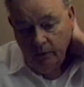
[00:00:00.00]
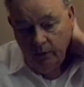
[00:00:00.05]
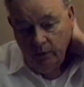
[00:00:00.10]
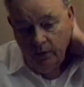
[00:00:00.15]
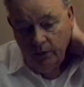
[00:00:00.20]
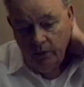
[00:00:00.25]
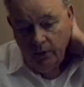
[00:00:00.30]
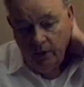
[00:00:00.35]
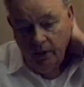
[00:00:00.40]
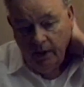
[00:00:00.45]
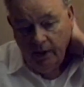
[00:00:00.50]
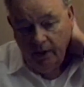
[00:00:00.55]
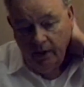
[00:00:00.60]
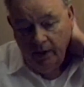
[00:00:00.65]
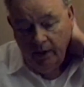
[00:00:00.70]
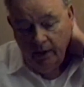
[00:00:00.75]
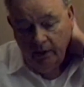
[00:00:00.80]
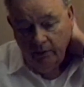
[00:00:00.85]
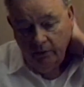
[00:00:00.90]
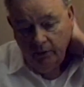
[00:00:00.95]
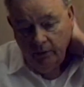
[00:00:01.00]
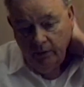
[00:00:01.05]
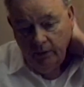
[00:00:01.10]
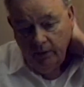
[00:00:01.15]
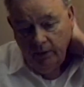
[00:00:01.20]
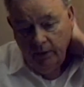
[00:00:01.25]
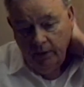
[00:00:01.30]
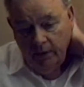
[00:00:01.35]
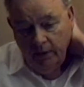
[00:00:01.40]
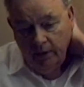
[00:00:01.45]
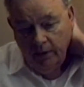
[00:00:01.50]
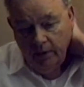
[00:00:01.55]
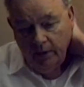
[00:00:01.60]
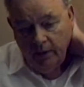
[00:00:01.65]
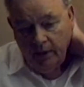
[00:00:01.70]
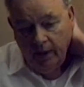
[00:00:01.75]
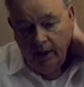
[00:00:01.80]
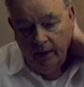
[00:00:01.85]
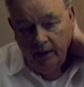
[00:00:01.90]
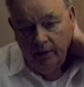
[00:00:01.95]
was on there,
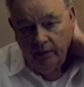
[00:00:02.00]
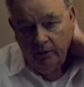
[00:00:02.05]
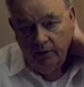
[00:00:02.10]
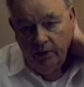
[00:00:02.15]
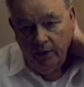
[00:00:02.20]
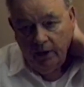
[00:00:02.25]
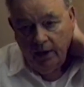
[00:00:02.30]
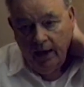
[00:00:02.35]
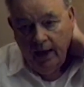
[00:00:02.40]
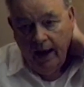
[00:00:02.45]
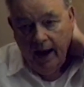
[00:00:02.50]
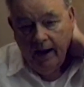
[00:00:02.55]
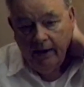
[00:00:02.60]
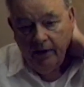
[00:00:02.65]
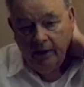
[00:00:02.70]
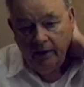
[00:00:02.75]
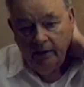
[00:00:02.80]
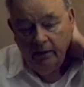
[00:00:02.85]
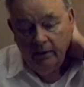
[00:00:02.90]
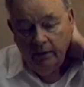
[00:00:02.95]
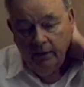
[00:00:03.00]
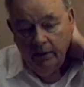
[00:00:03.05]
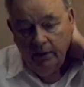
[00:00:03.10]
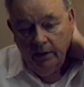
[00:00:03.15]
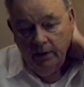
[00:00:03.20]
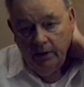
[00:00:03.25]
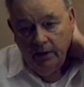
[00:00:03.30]
and you carried